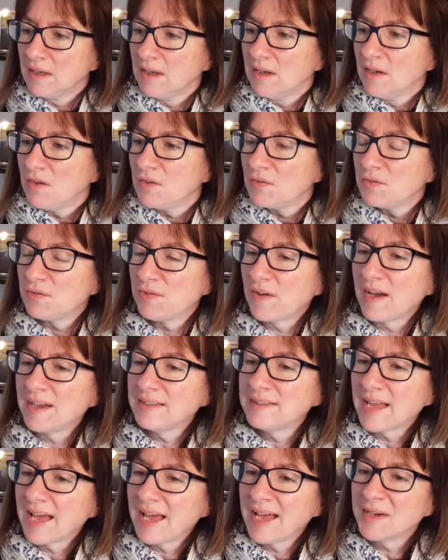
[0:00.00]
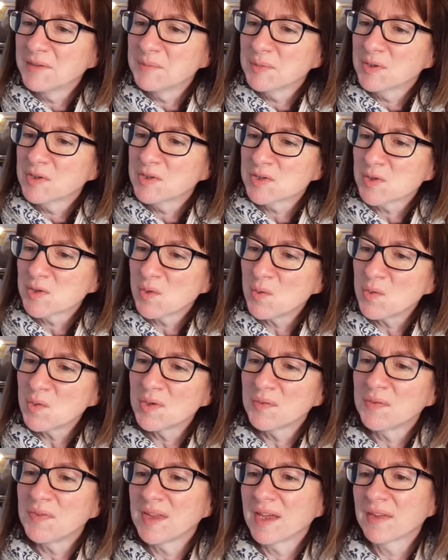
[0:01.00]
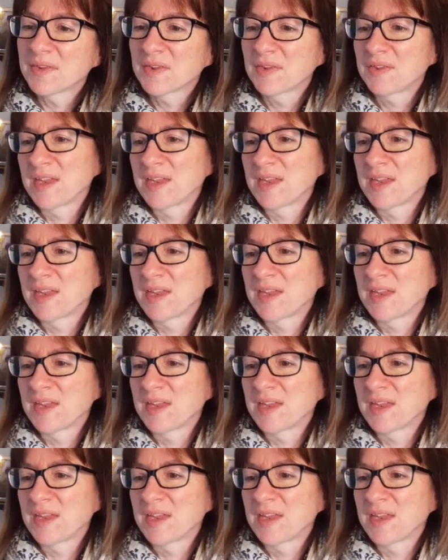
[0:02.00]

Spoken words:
find that out, because all of the other